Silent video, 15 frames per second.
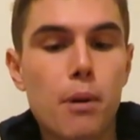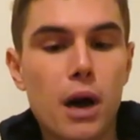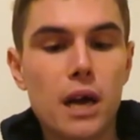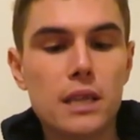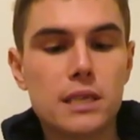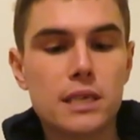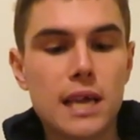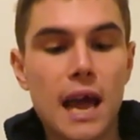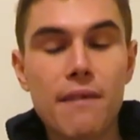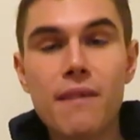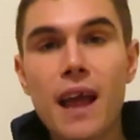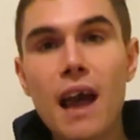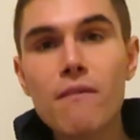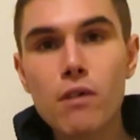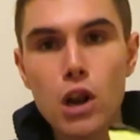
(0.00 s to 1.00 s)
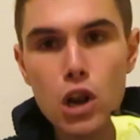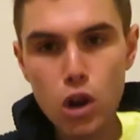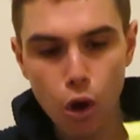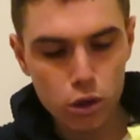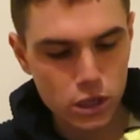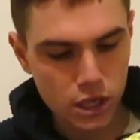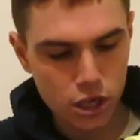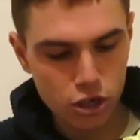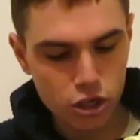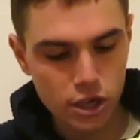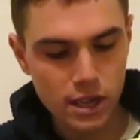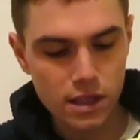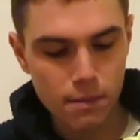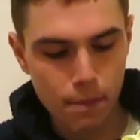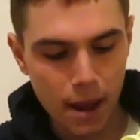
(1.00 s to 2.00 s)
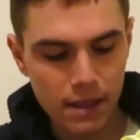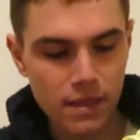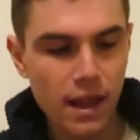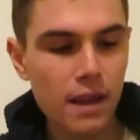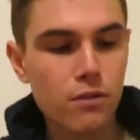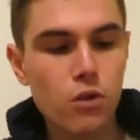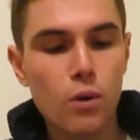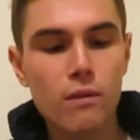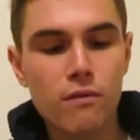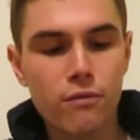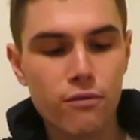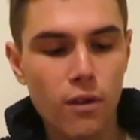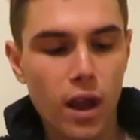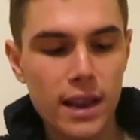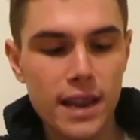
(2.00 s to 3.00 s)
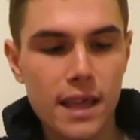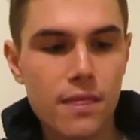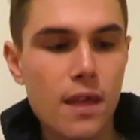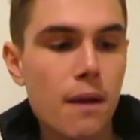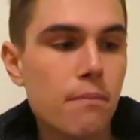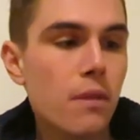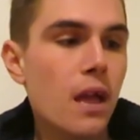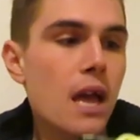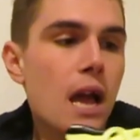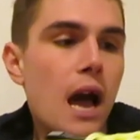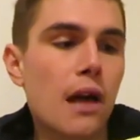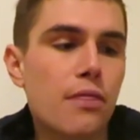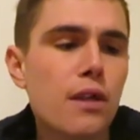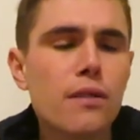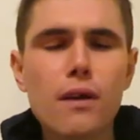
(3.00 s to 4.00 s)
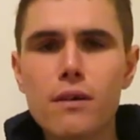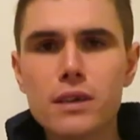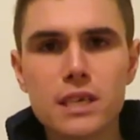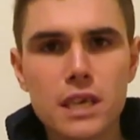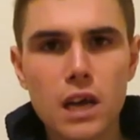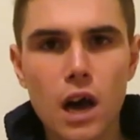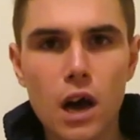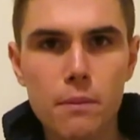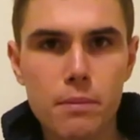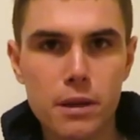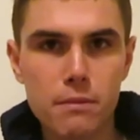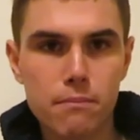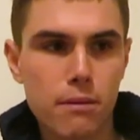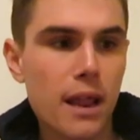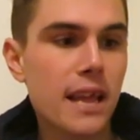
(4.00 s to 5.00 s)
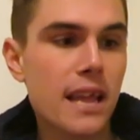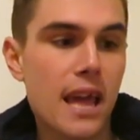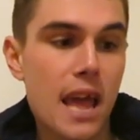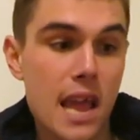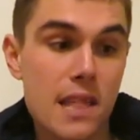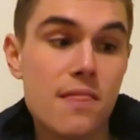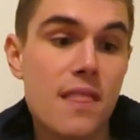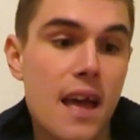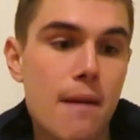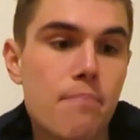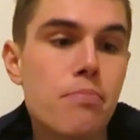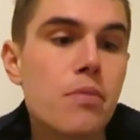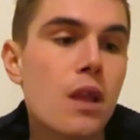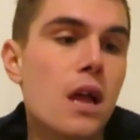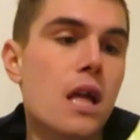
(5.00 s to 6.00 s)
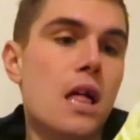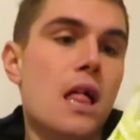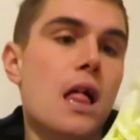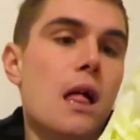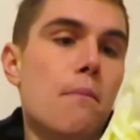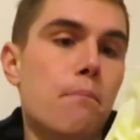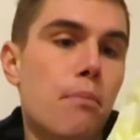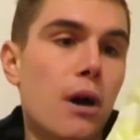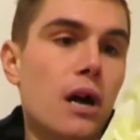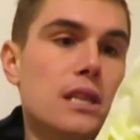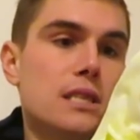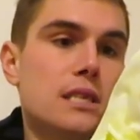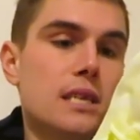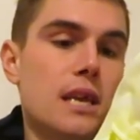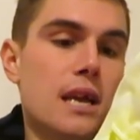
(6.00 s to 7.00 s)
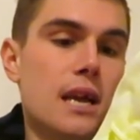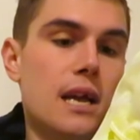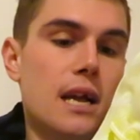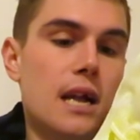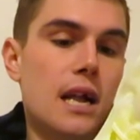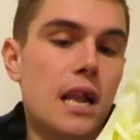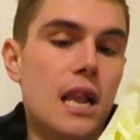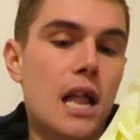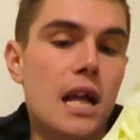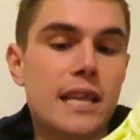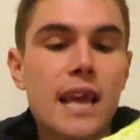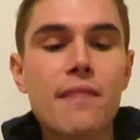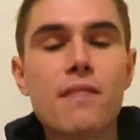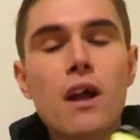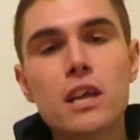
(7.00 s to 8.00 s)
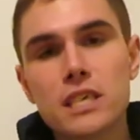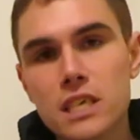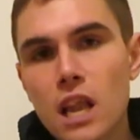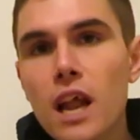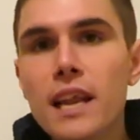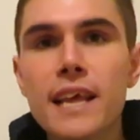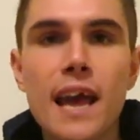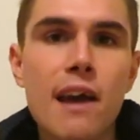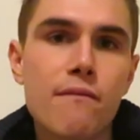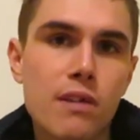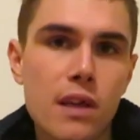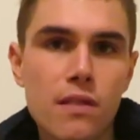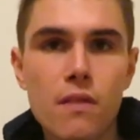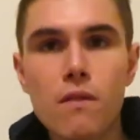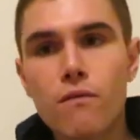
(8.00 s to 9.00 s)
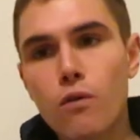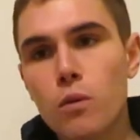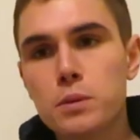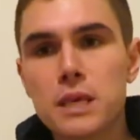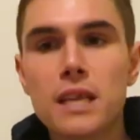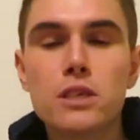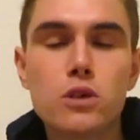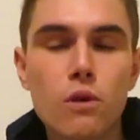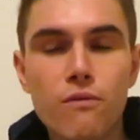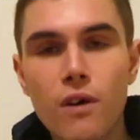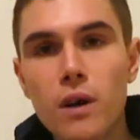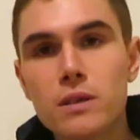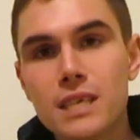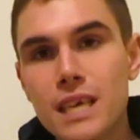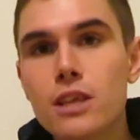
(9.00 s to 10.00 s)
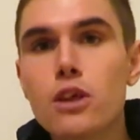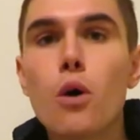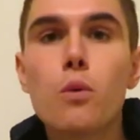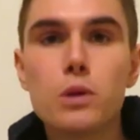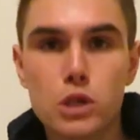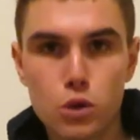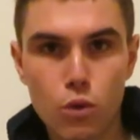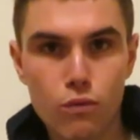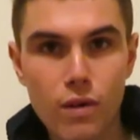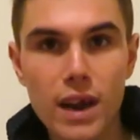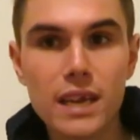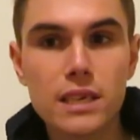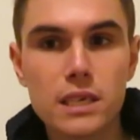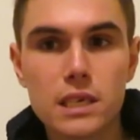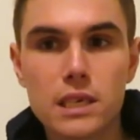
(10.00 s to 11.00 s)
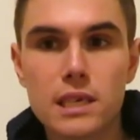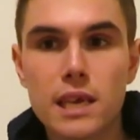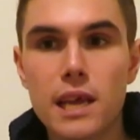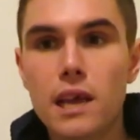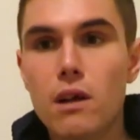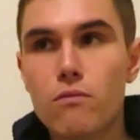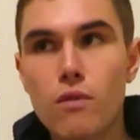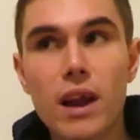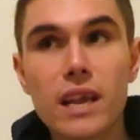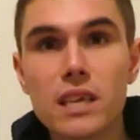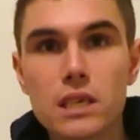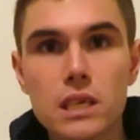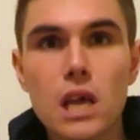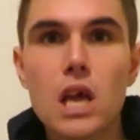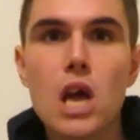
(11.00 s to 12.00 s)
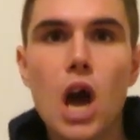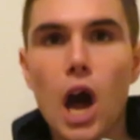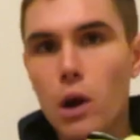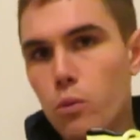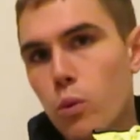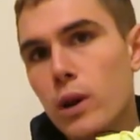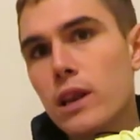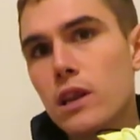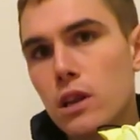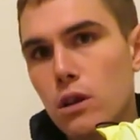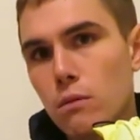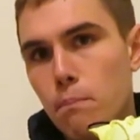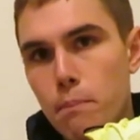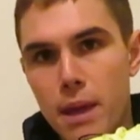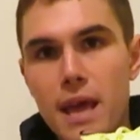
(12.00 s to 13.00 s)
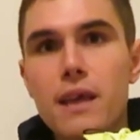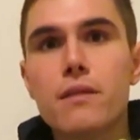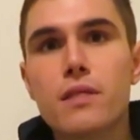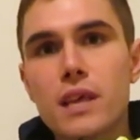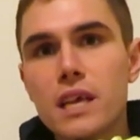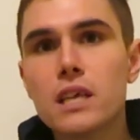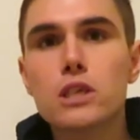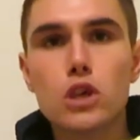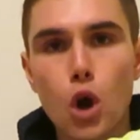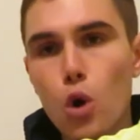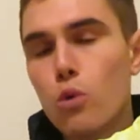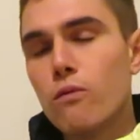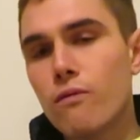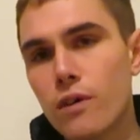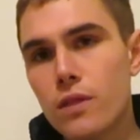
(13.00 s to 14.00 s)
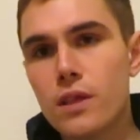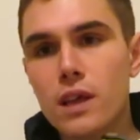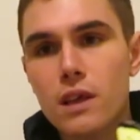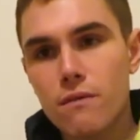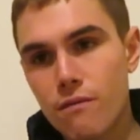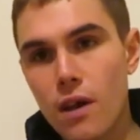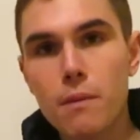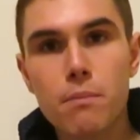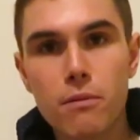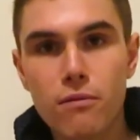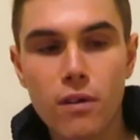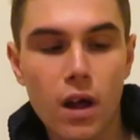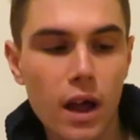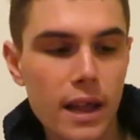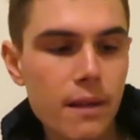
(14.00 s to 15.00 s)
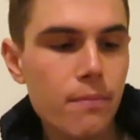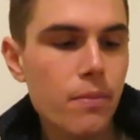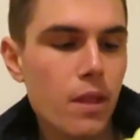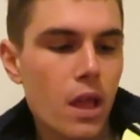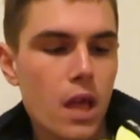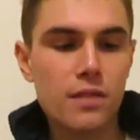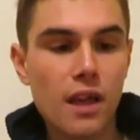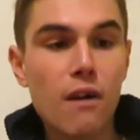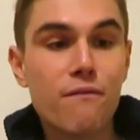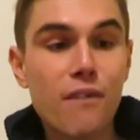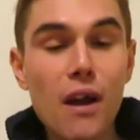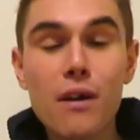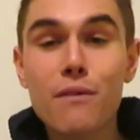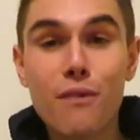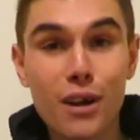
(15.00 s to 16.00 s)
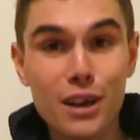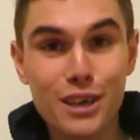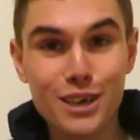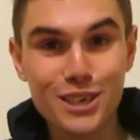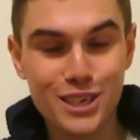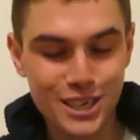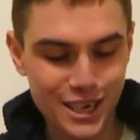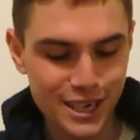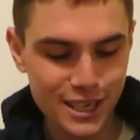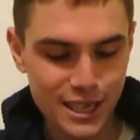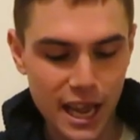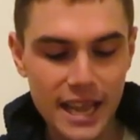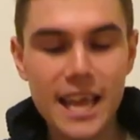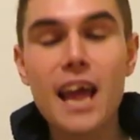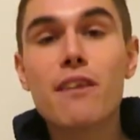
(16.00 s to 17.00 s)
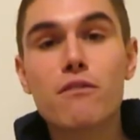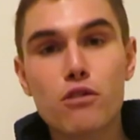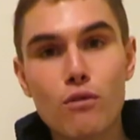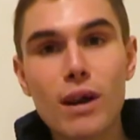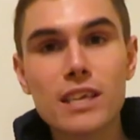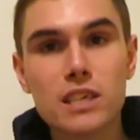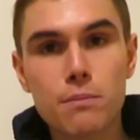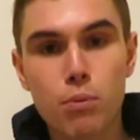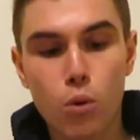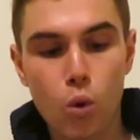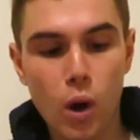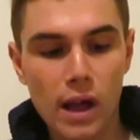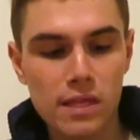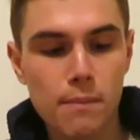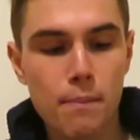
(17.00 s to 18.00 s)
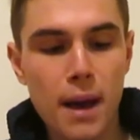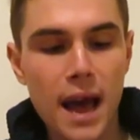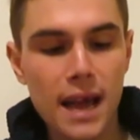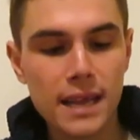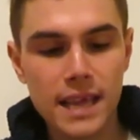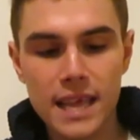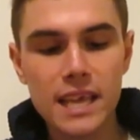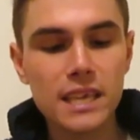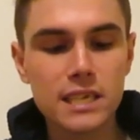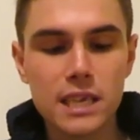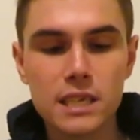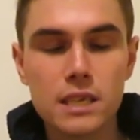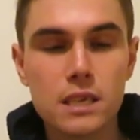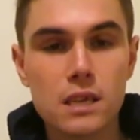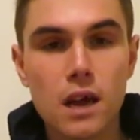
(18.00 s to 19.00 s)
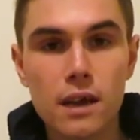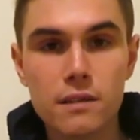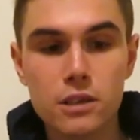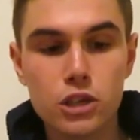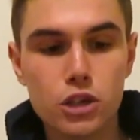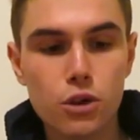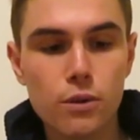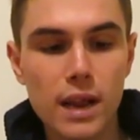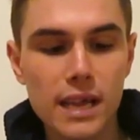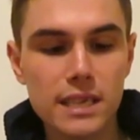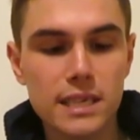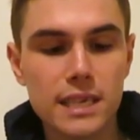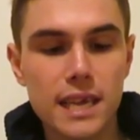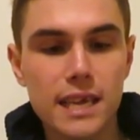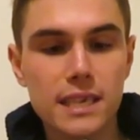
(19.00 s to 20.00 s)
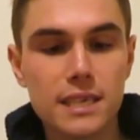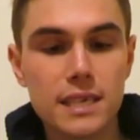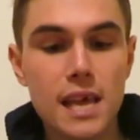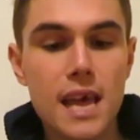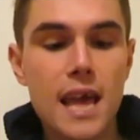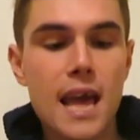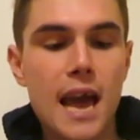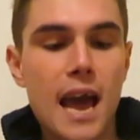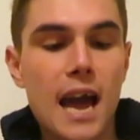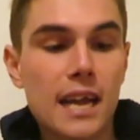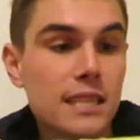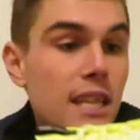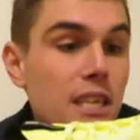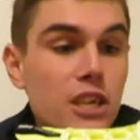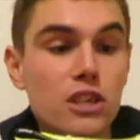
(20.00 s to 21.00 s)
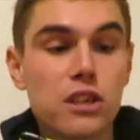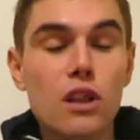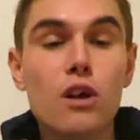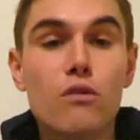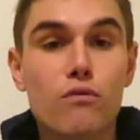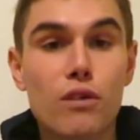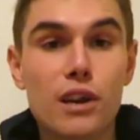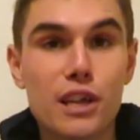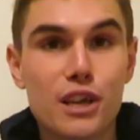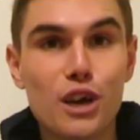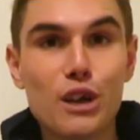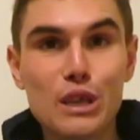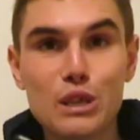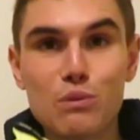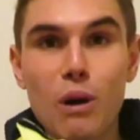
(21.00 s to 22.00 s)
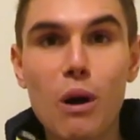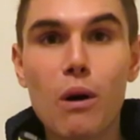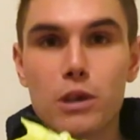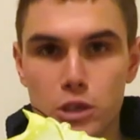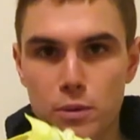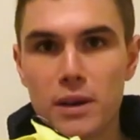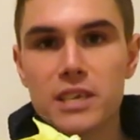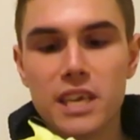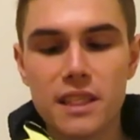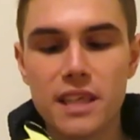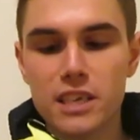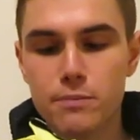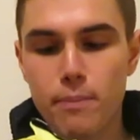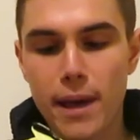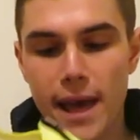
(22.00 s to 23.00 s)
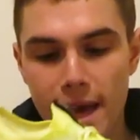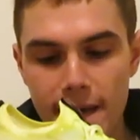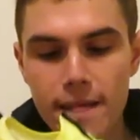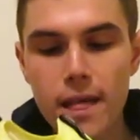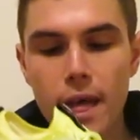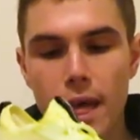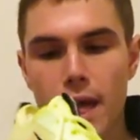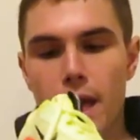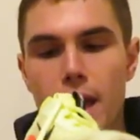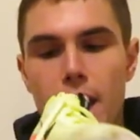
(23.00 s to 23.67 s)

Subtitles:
But, and they have a lot of cushioning in the back. They do have a fly knit in them. I think there is a carbon plate in them. But, again, they're slightly heavier than the 4%. So if I did go into a race, I wouldn't pick these over the Vaporfly. They are very, very cushioned. Again, great support at the back. Easy to tie the shoelaces. And they just look really good as well, especially this pair.